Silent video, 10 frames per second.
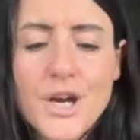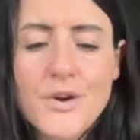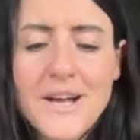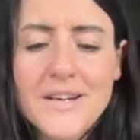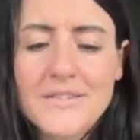
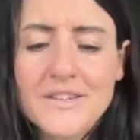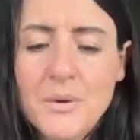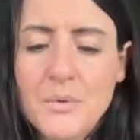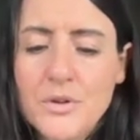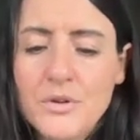Granted,
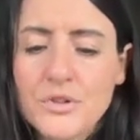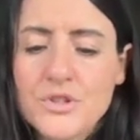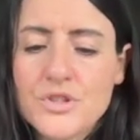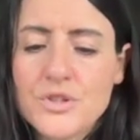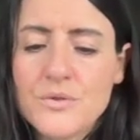they were old
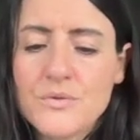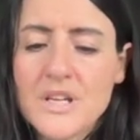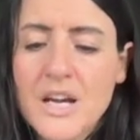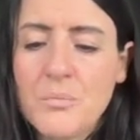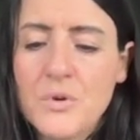shoes
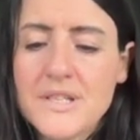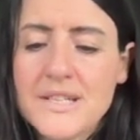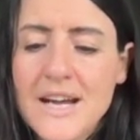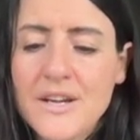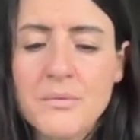and were
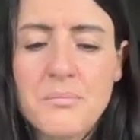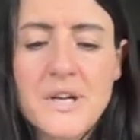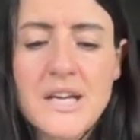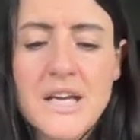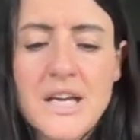tight on
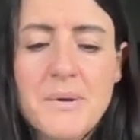me,